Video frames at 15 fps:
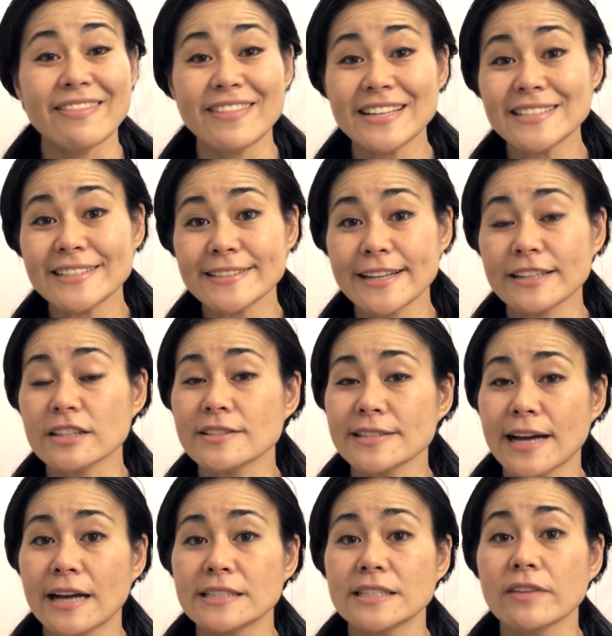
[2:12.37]
this is like the
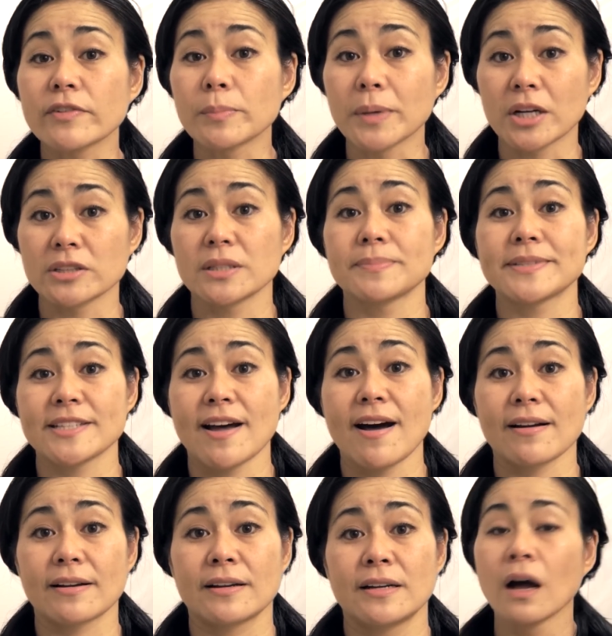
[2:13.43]
size of a balled up
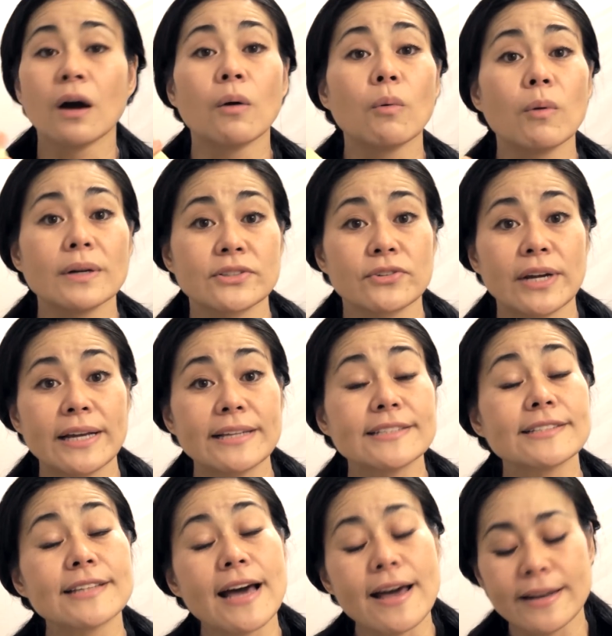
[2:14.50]
sock. What's great
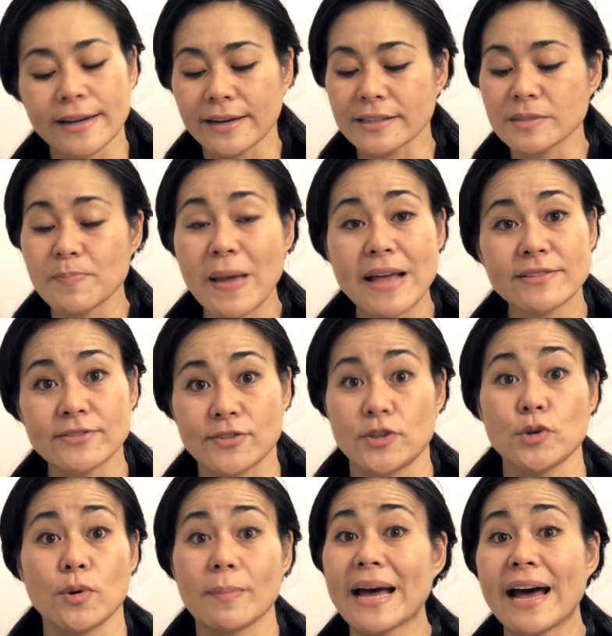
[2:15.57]
is that it expands
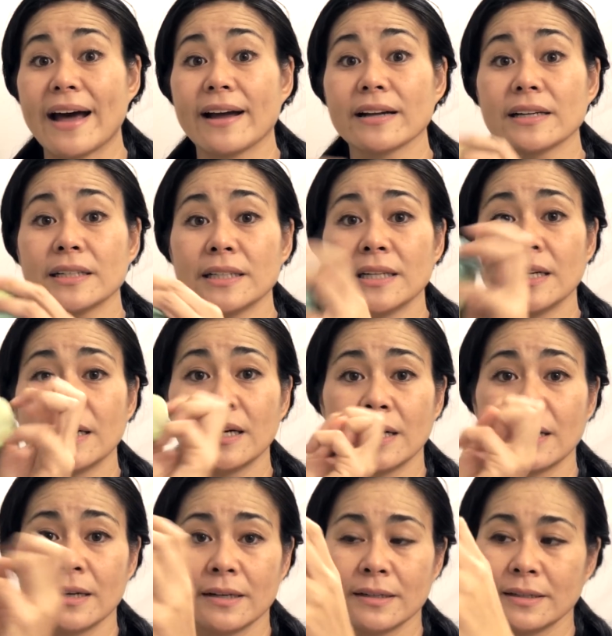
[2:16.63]
into a bag.
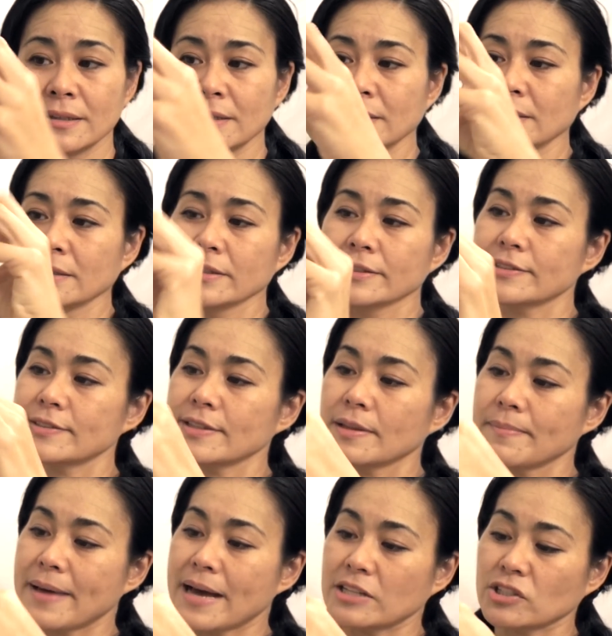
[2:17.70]
You'll see the
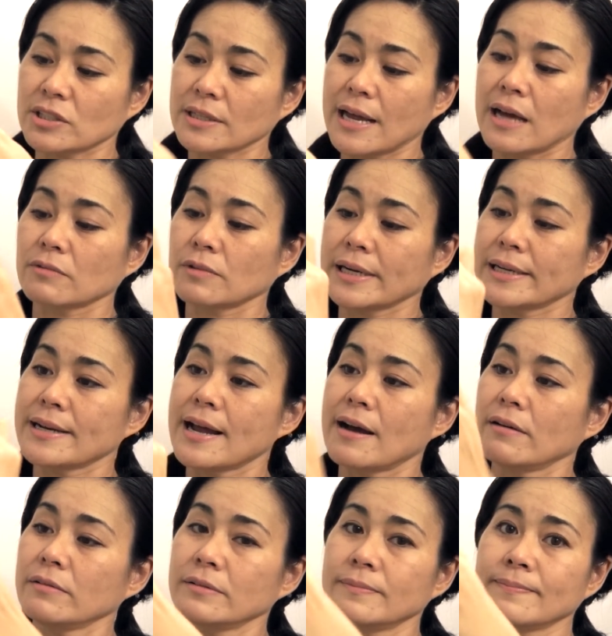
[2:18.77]
magic pack right
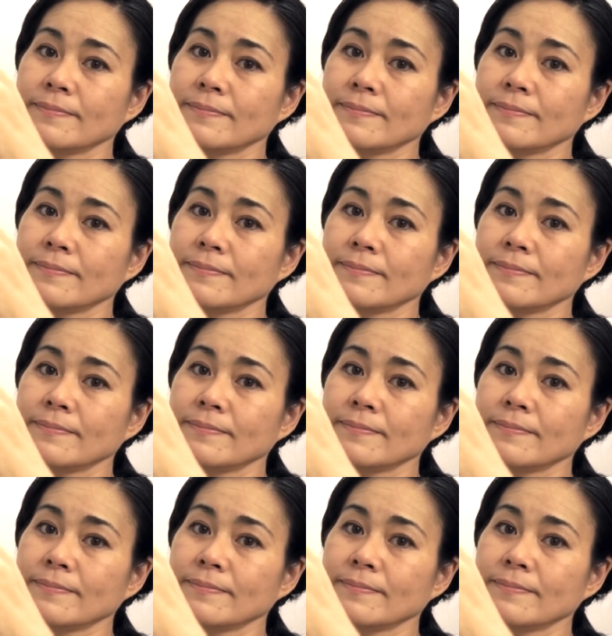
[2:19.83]
now.